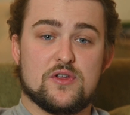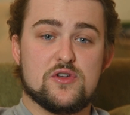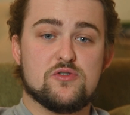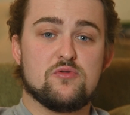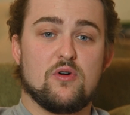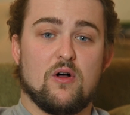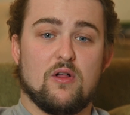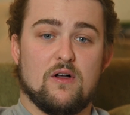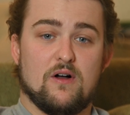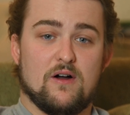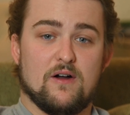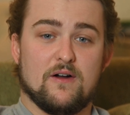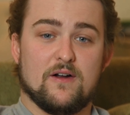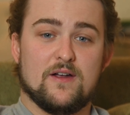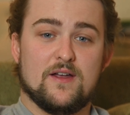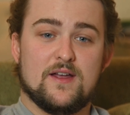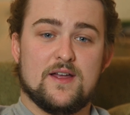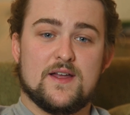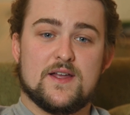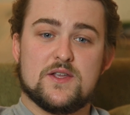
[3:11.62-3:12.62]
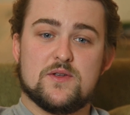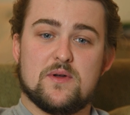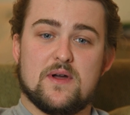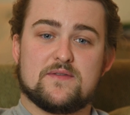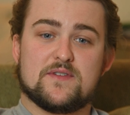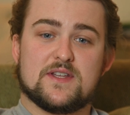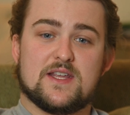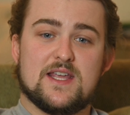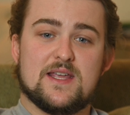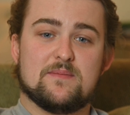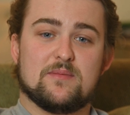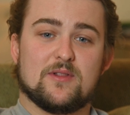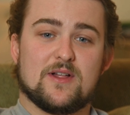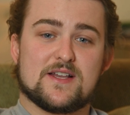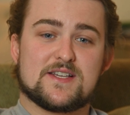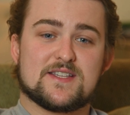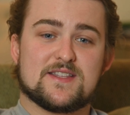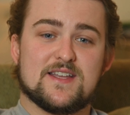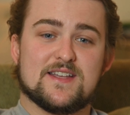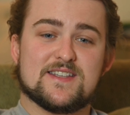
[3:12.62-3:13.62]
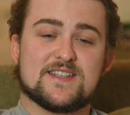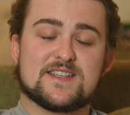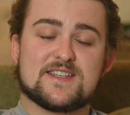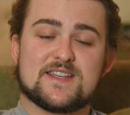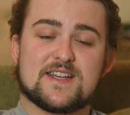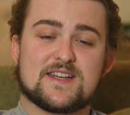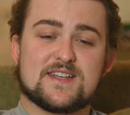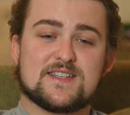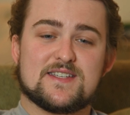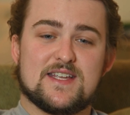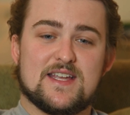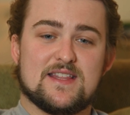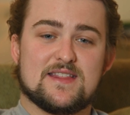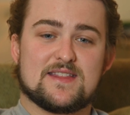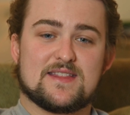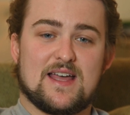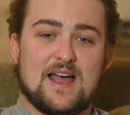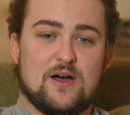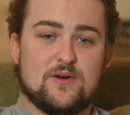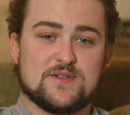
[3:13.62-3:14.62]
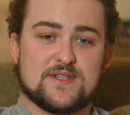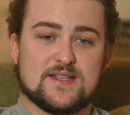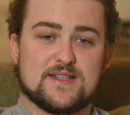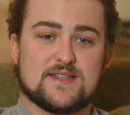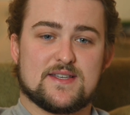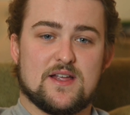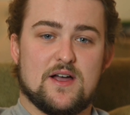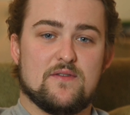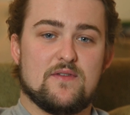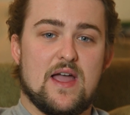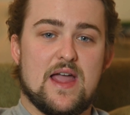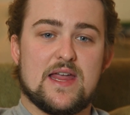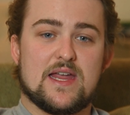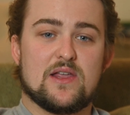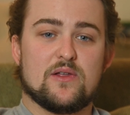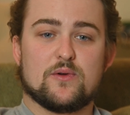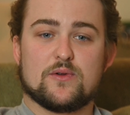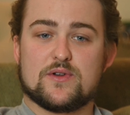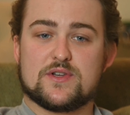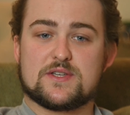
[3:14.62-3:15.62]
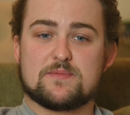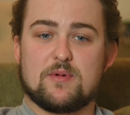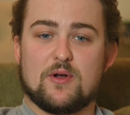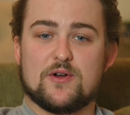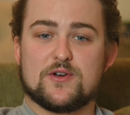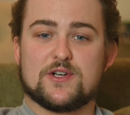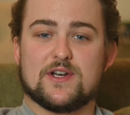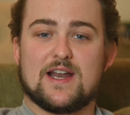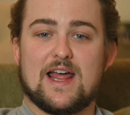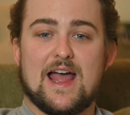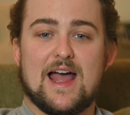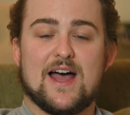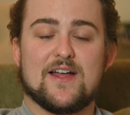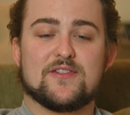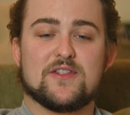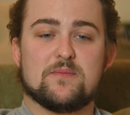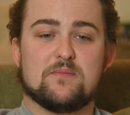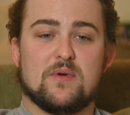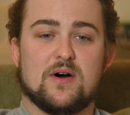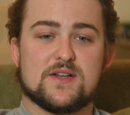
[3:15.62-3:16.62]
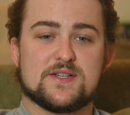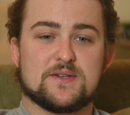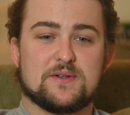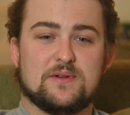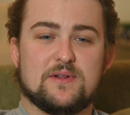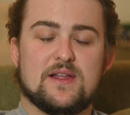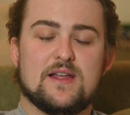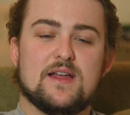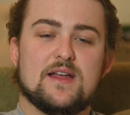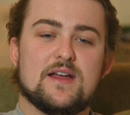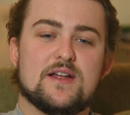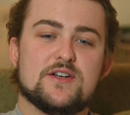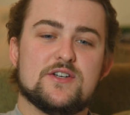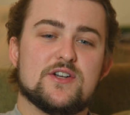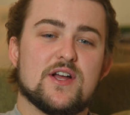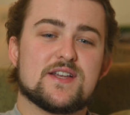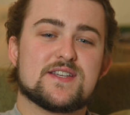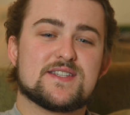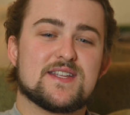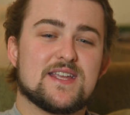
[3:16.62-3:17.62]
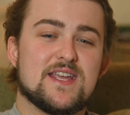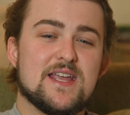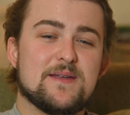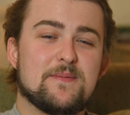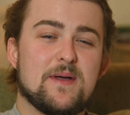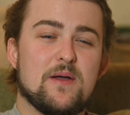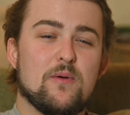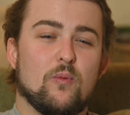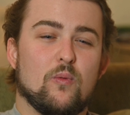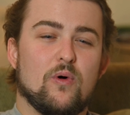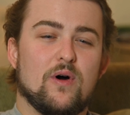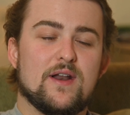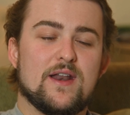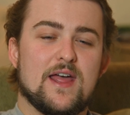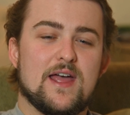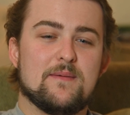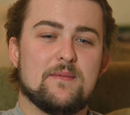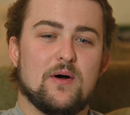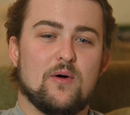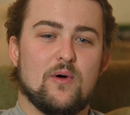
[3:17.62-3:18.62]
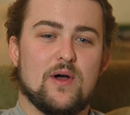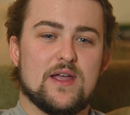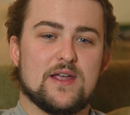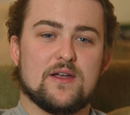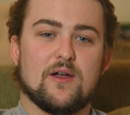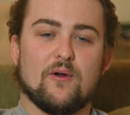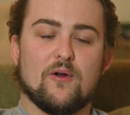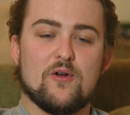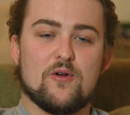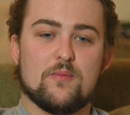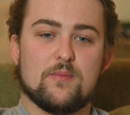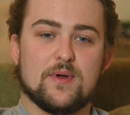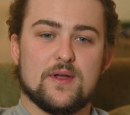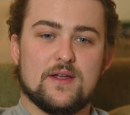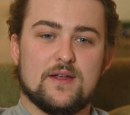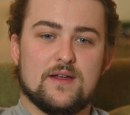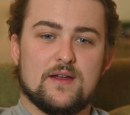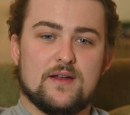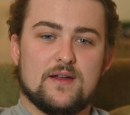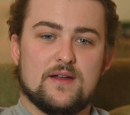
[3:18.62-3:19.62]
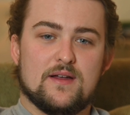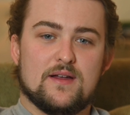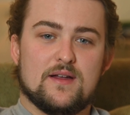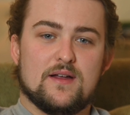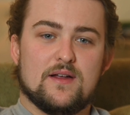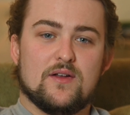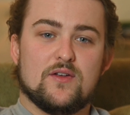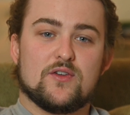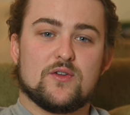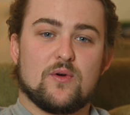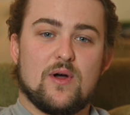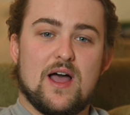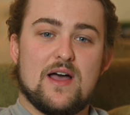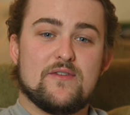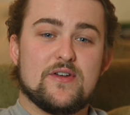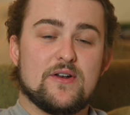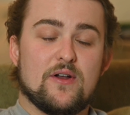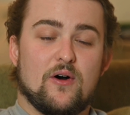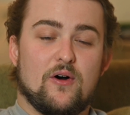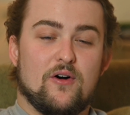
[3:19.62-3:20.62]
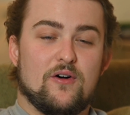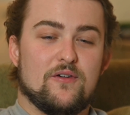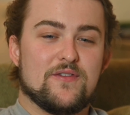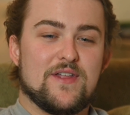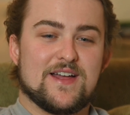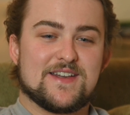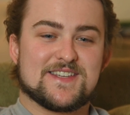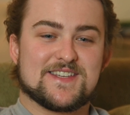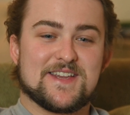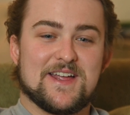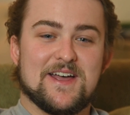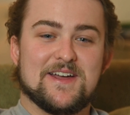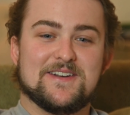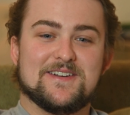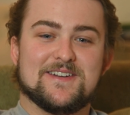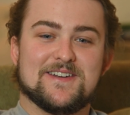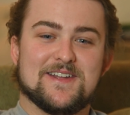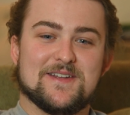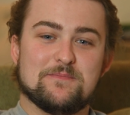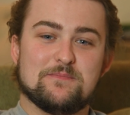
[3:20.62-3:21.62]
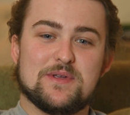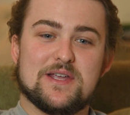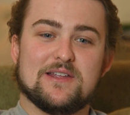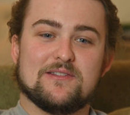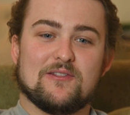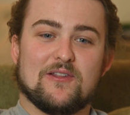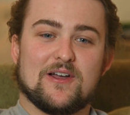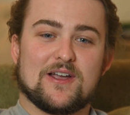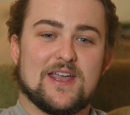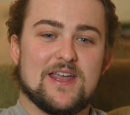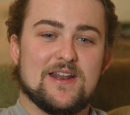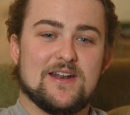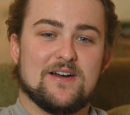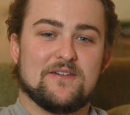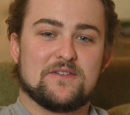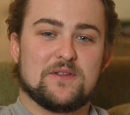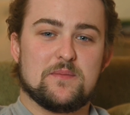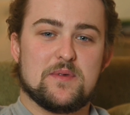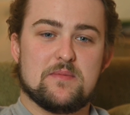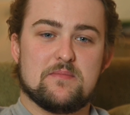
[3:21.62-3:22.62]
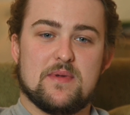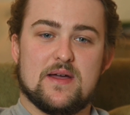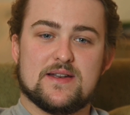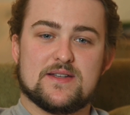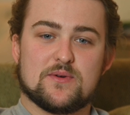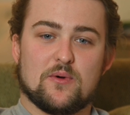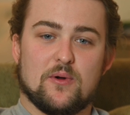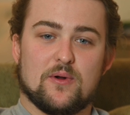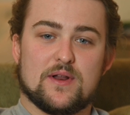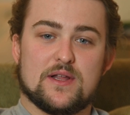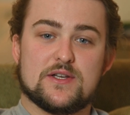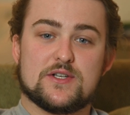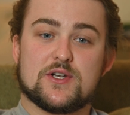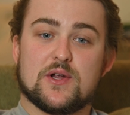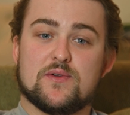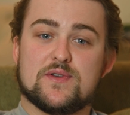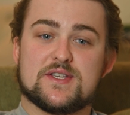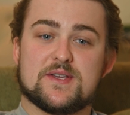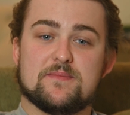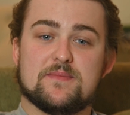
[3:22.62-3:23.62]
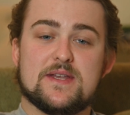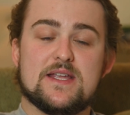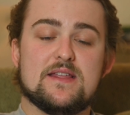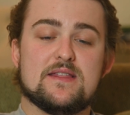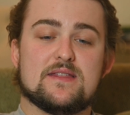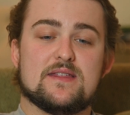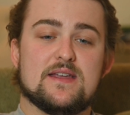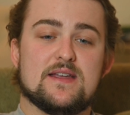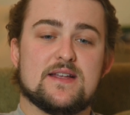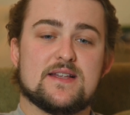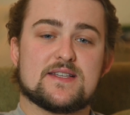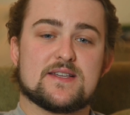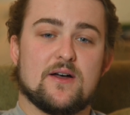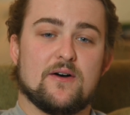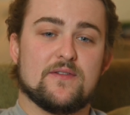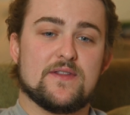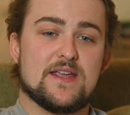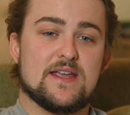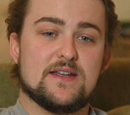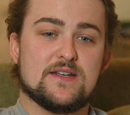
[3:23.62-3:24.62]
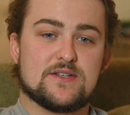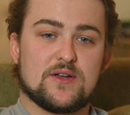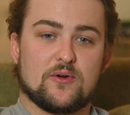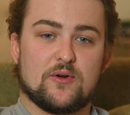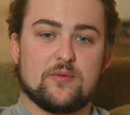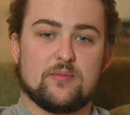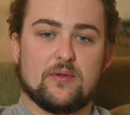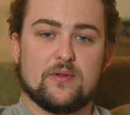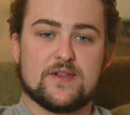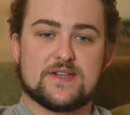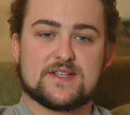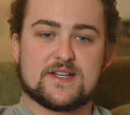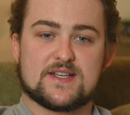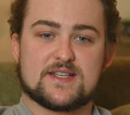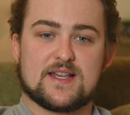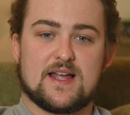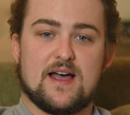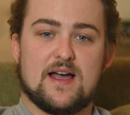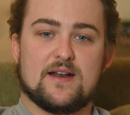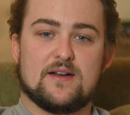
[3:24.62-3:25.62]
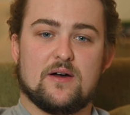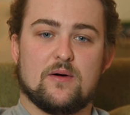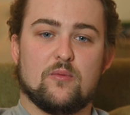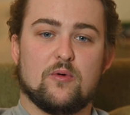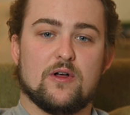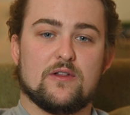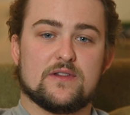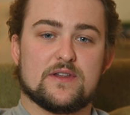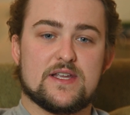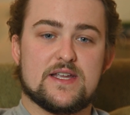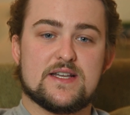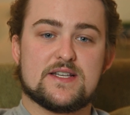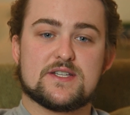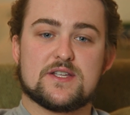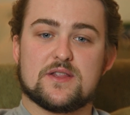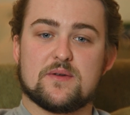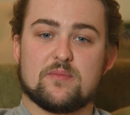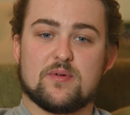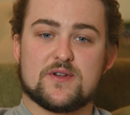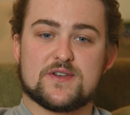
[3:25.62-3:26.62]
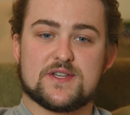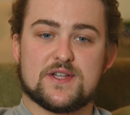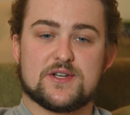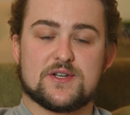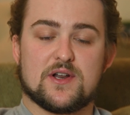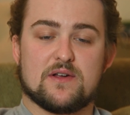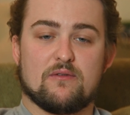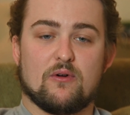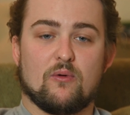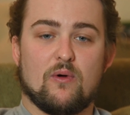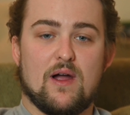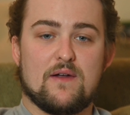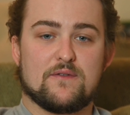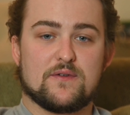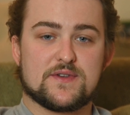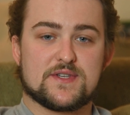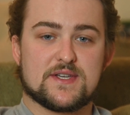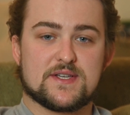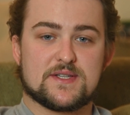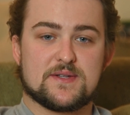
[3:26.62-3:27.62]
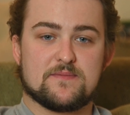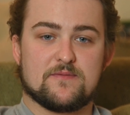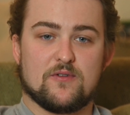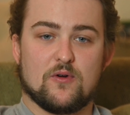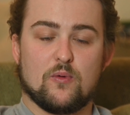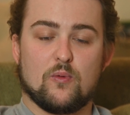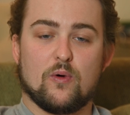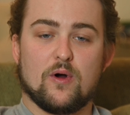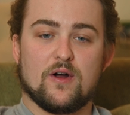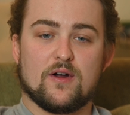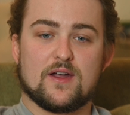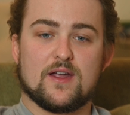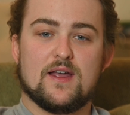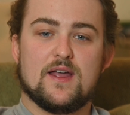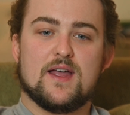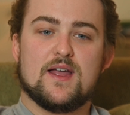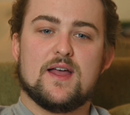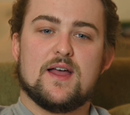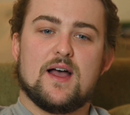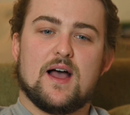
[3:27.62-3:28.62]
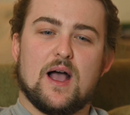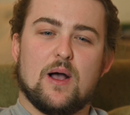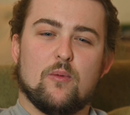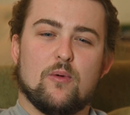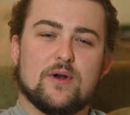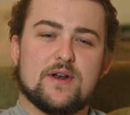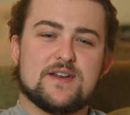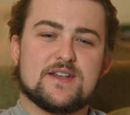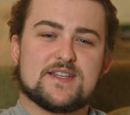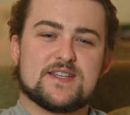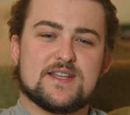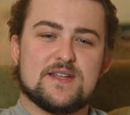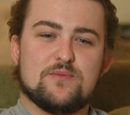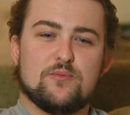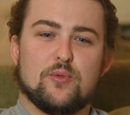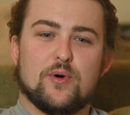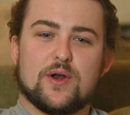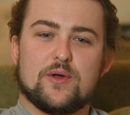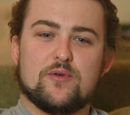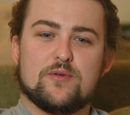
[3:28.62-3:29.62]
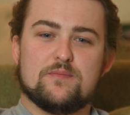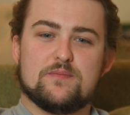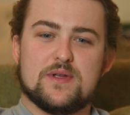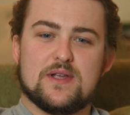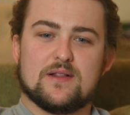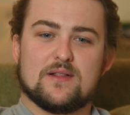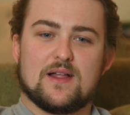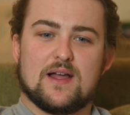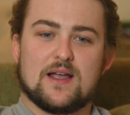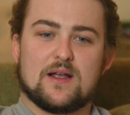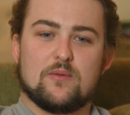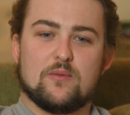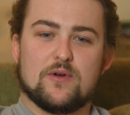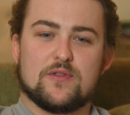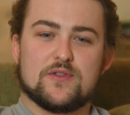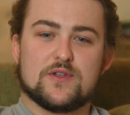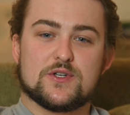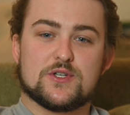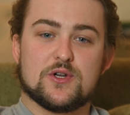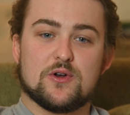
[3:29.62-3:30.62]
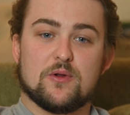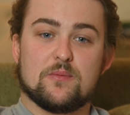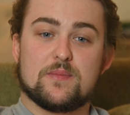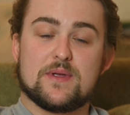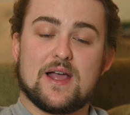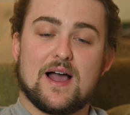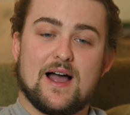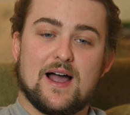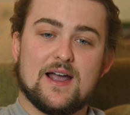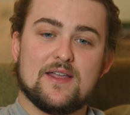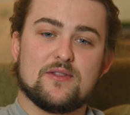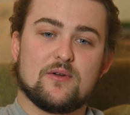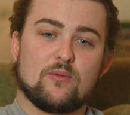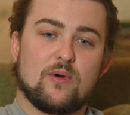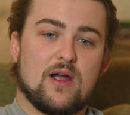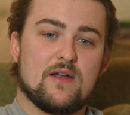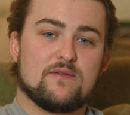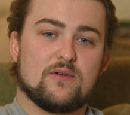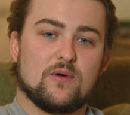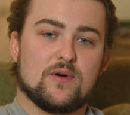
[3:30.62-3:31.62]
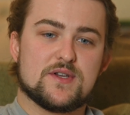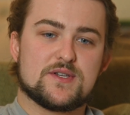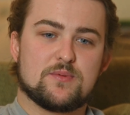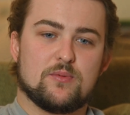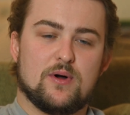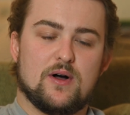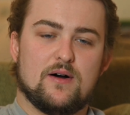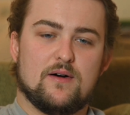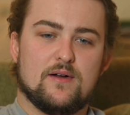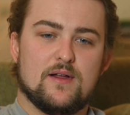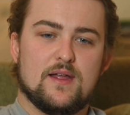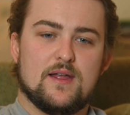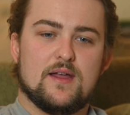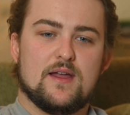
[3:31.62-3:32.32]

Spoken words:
you all are, you have to keep less than 16,000ths of angular dispersion at the muzzle just to keep a 1 MOA group. So having all of that said, and being lucky enough to be mentored and shown some neat things on the internal ballistic side on what leads to the precision of a rifle system for work, I wanted to see what it would be like with the shooter behind the rifle as well,